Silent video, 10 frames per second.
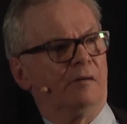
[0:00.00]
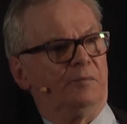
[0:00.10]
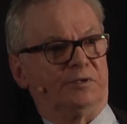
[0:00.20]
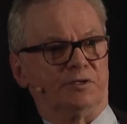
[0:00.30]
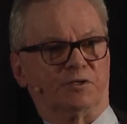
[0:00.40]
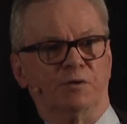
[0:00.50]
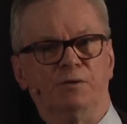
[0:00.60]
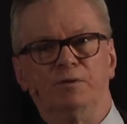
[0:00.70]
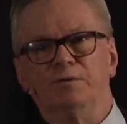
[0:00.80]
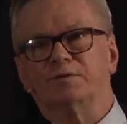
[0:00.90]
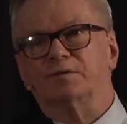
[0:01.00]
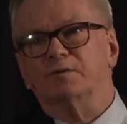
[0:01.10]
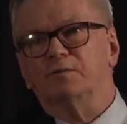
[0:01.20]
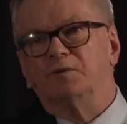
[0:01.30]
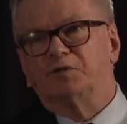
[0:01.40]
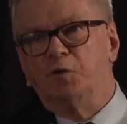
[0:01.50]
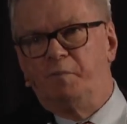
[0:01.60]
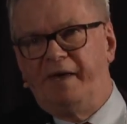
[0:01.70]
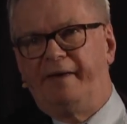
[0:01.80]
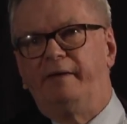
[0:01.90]
But the shoes were too
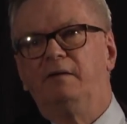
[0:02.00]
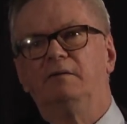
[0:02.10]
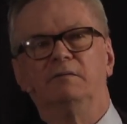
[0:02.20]
big